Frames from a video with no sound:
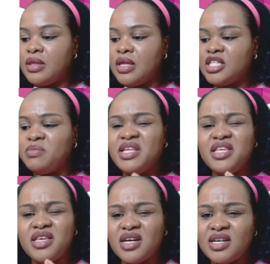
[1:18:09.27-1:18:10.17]
It's been
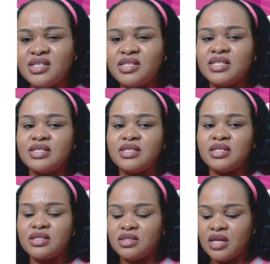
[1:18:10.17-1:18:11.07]
years since
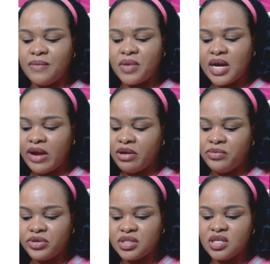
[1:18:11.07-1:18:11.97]
the
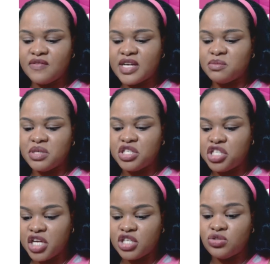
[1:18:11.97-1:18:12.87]
Carib Reserve has been
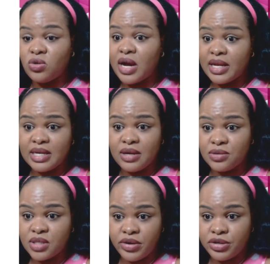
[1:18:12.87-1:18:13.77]
changed to
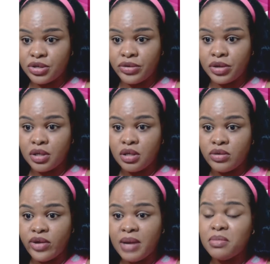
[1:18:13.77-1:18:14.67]
Kalinago territory,
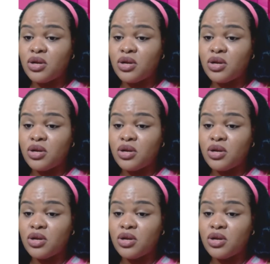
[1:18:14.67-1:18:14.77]
right?